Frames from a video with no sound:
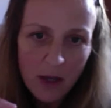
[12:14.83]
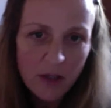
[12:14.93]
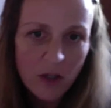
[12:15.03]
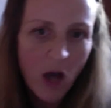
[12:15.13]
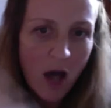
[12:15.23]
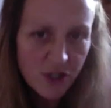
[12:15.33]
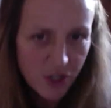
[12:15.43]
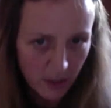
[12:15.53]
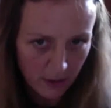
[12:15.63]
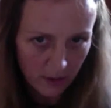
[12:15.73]

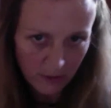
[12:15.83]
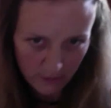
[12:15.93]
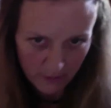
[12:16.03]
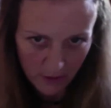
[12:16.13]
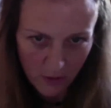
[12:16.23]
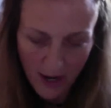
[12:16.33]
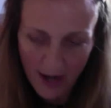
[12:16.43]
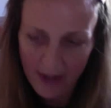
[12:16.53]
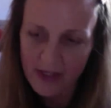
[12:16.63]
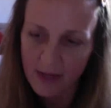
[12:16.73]
caution, you
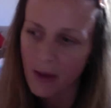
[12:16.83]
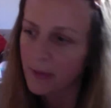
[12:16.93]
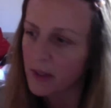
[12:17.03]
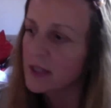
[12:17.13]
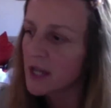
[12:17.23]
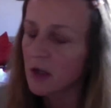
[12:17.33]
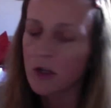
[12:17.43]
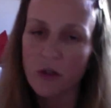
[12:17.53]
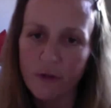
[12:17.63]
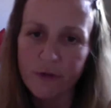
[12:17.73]
guys, I'm going to tell
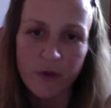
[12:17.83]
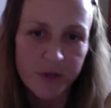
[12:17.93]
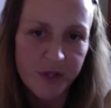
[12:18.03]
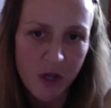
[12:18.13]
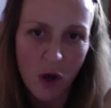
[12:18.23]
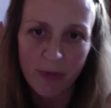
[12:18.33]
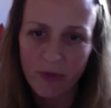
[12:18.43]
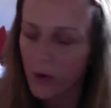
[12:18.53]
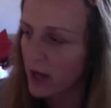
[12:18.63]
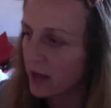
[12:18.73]
you the full scope
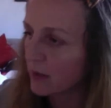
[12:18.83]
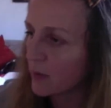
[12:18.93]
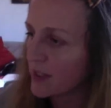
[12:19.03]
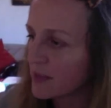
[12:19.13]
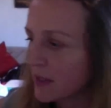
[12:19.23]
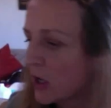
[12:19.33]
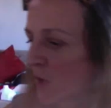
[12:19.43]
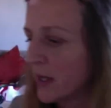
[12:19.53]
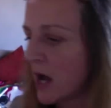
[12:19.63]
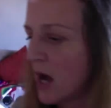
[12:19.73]
of what's been
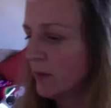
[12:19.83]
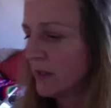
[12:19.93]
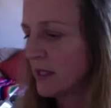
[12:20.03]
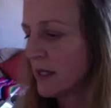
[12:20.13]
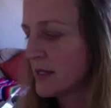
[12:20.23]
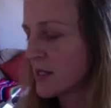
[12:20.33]
going on with this.